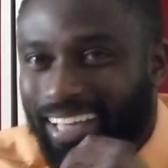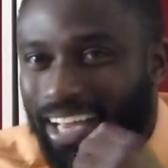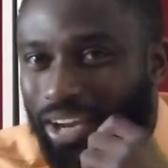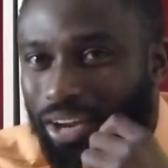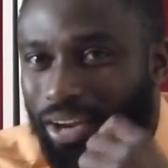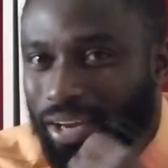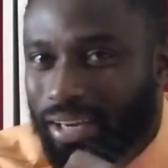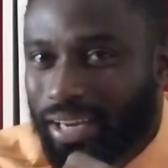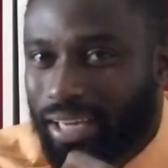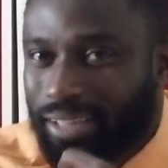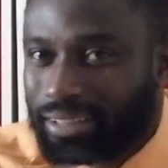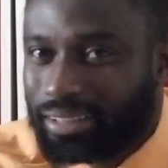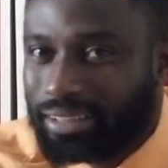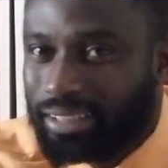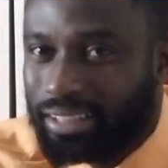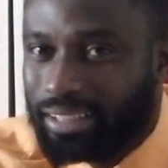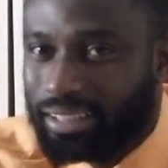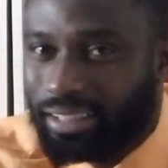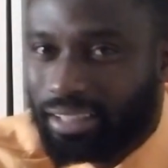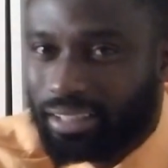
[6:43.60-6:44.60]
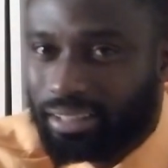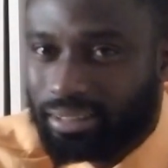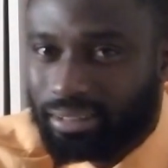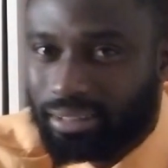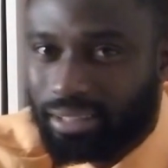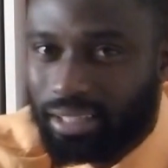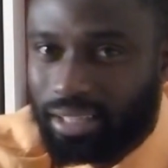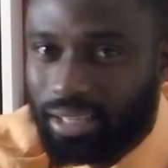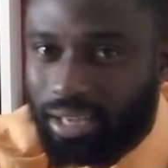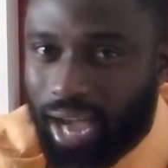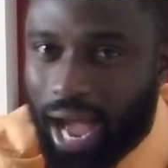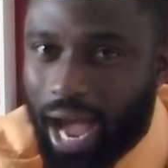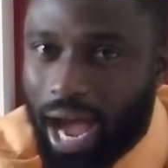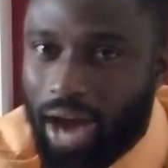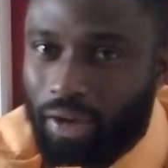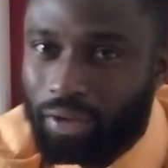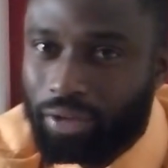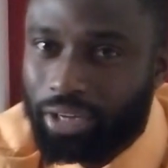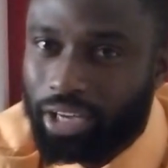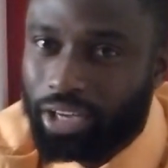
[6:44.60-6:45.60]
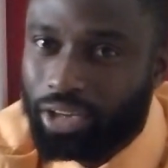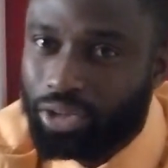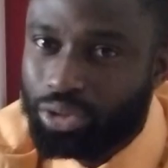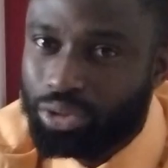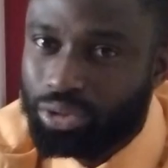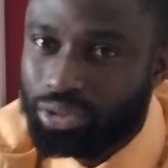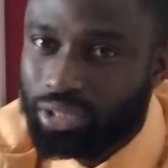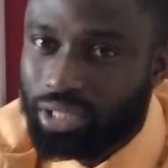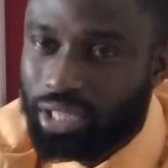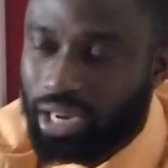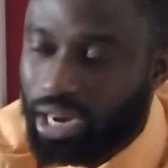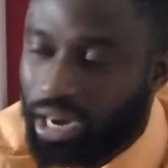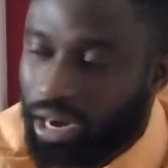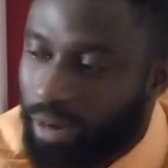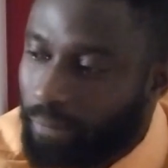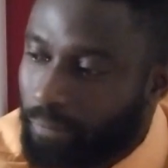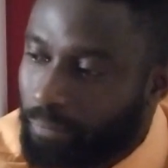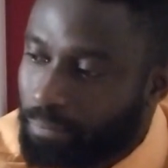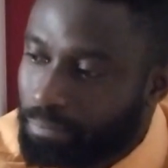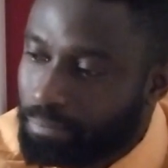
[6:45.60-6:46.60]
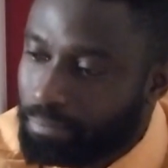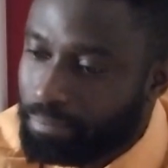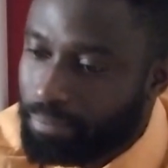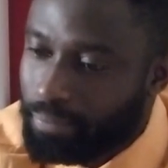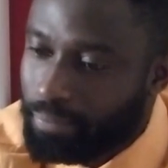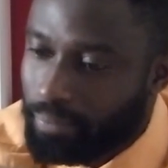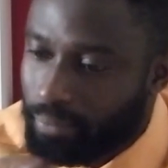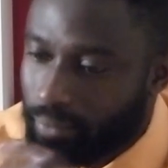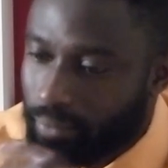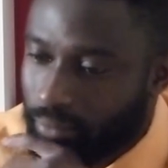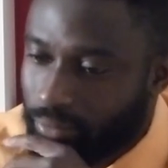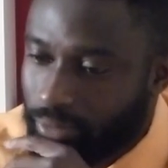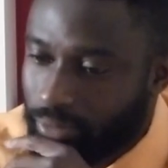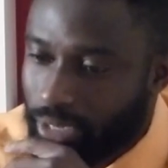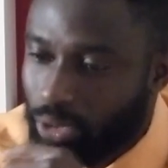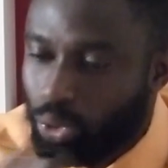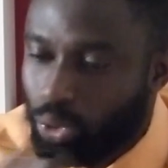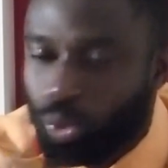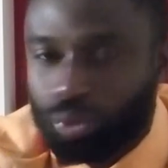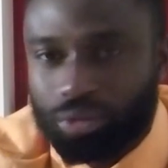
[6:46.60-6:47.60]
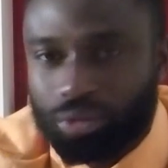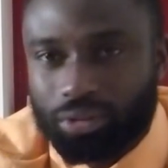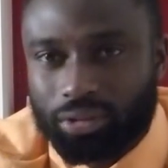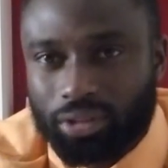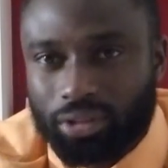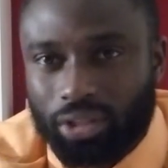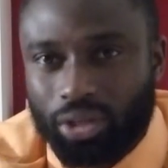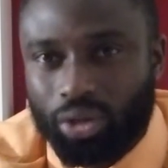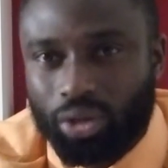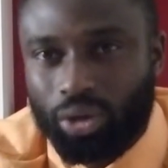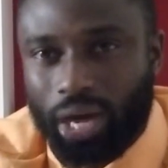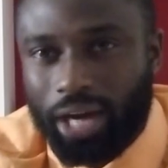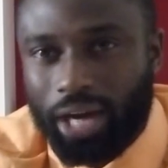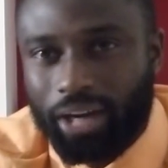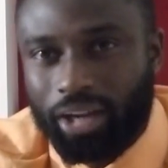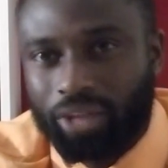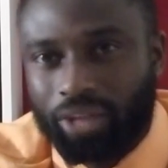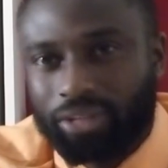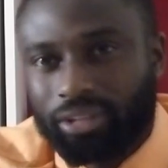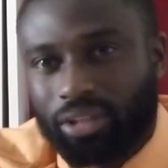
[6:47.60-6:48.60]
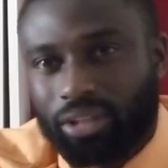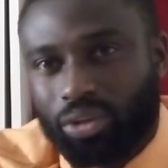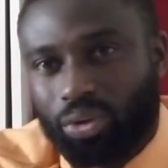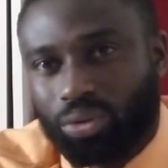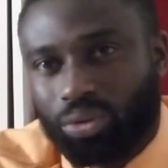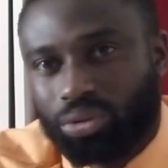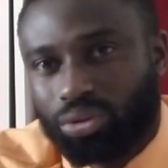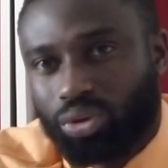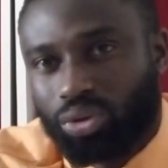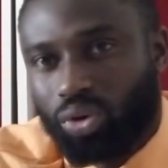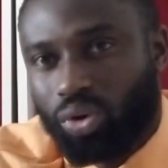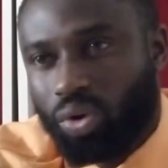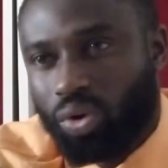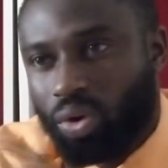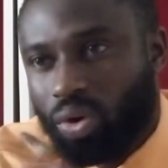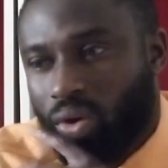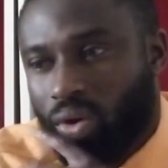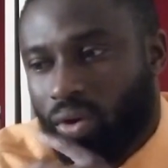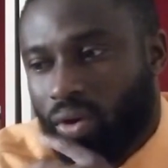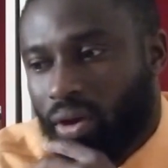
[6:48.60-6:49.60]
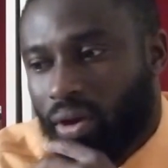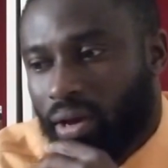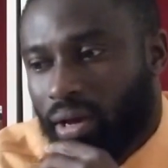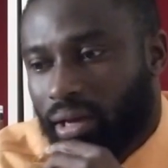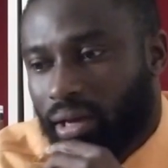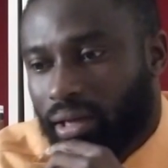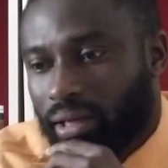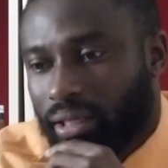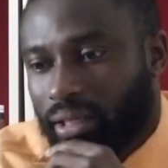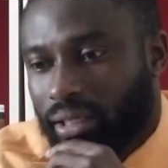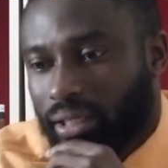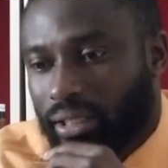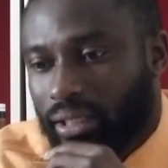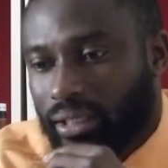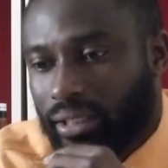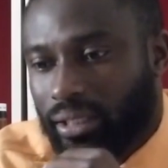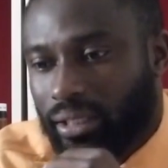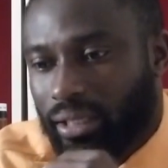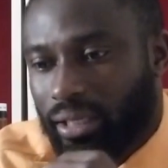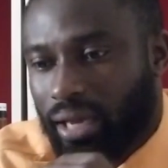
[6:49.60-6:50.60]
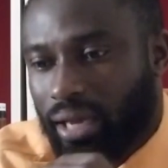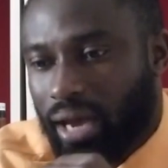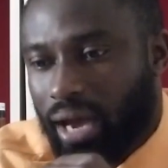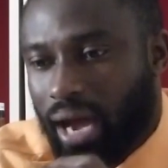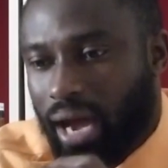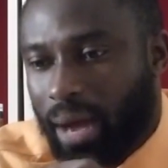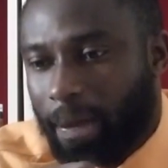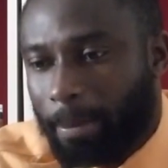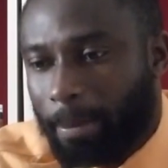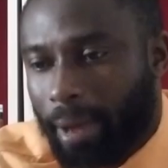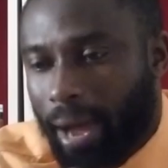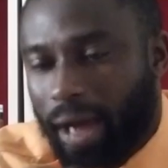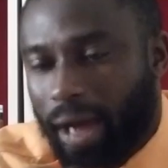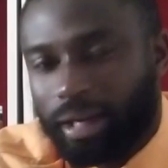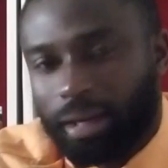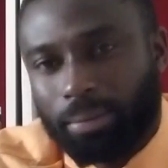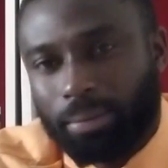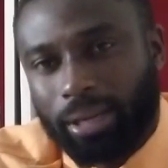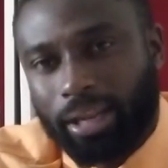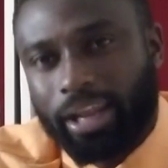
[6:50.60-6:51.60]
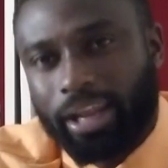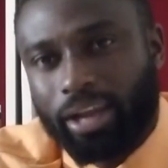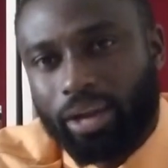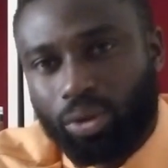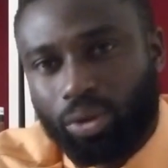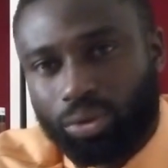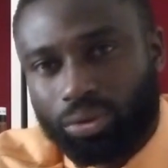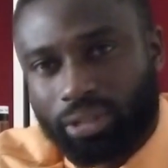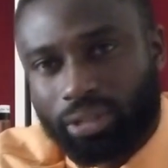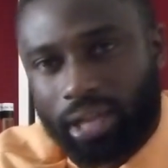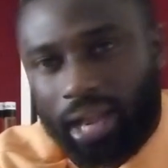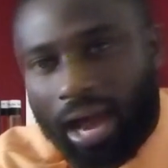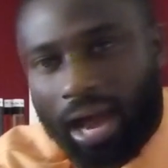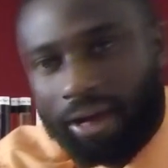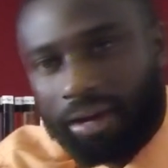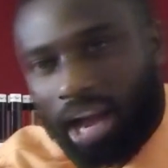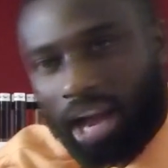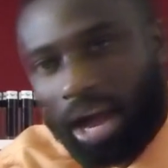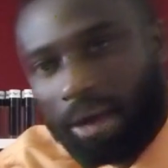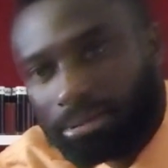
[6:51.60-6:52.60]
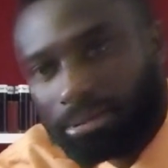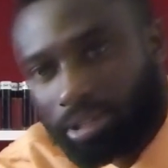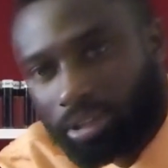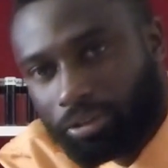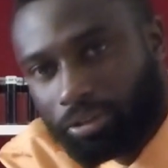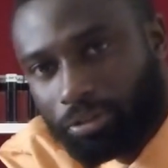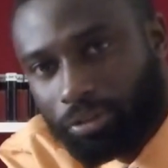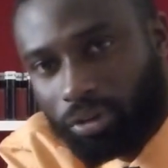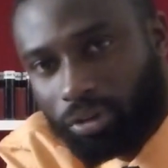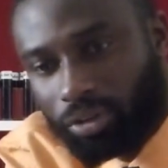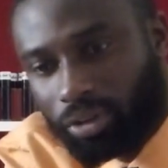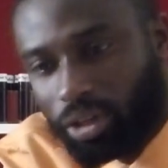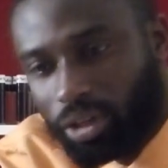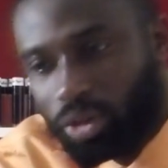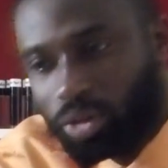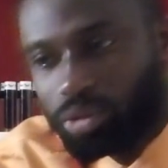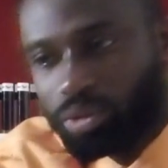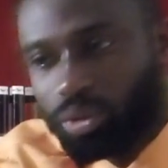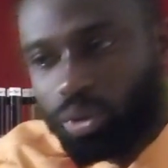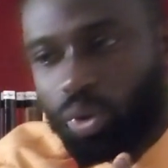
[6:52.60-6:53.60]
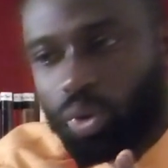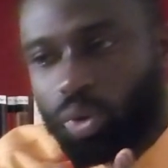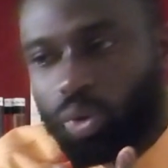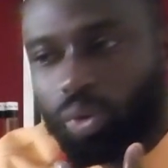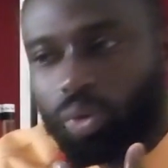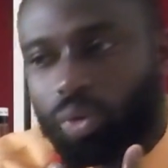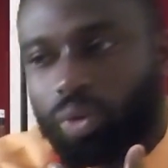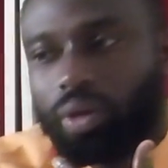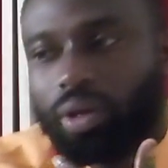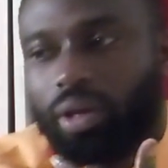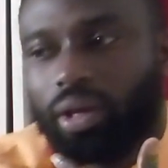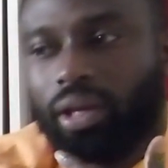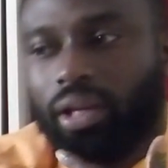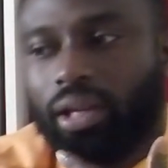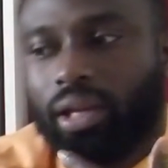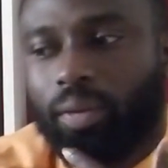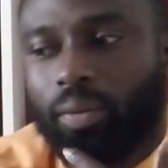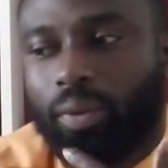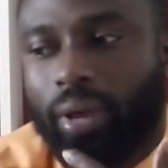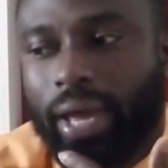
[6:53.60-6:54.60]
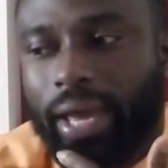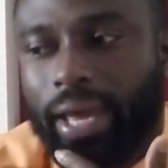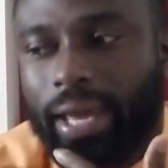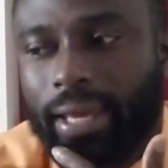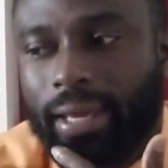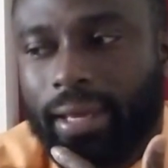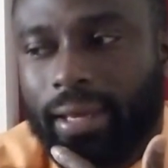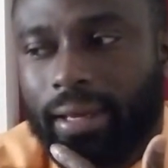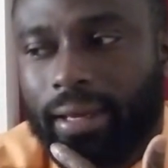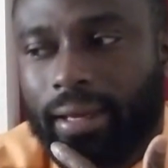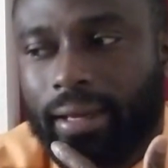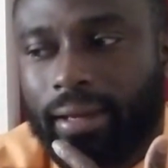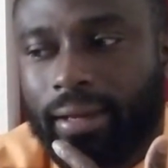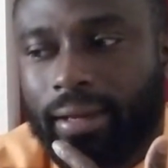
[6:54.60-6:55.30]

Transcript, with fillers: the uniqueness in, in, is in how they use the um, the notes. You know how they use the notes. So um, how they blend the notes and how it comes out for. You know, so in a way,